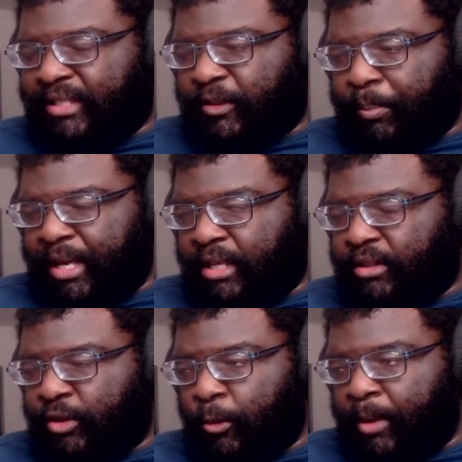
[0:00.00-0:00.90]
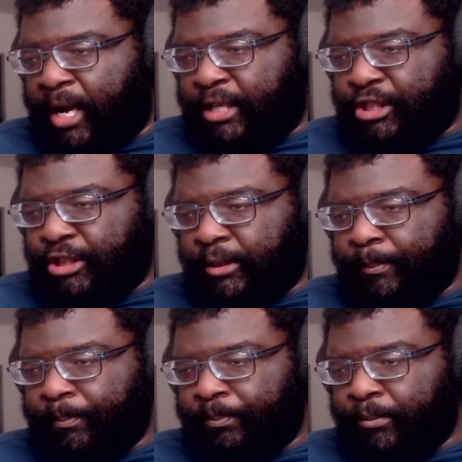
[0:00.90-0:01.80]
speak too much.
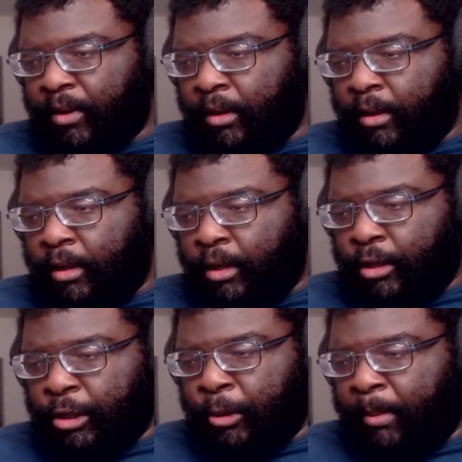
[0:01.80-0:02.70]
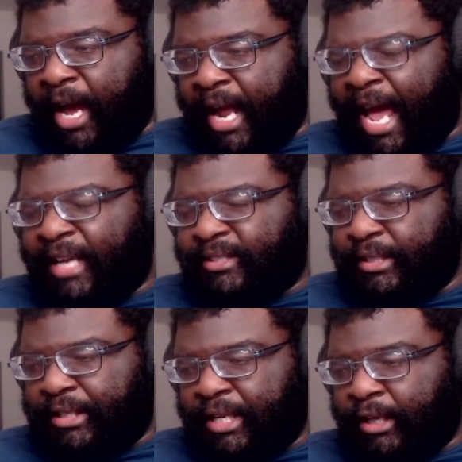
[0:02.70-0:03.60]
You might
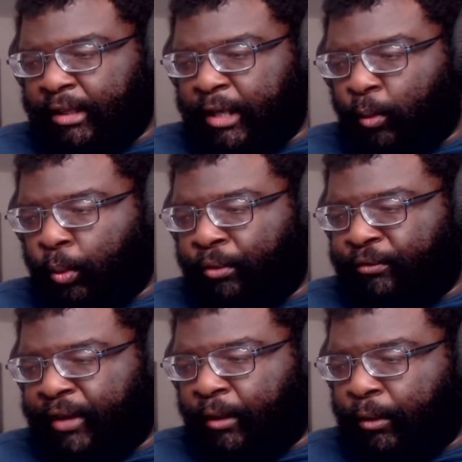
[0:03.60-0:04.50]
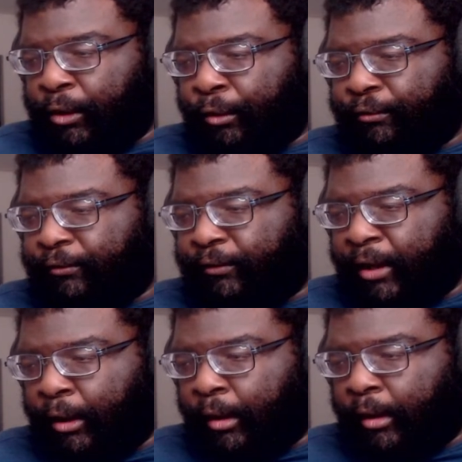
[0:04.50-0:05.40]
accidentally reveal your
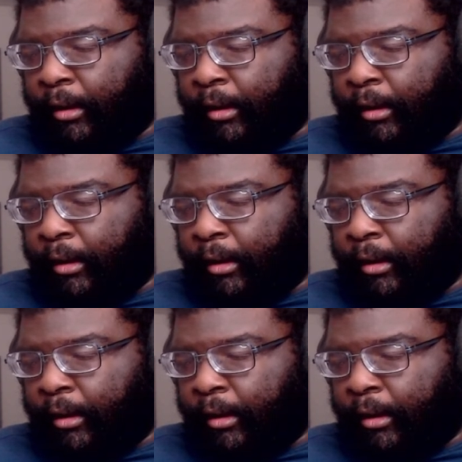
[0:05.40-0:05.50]
fear.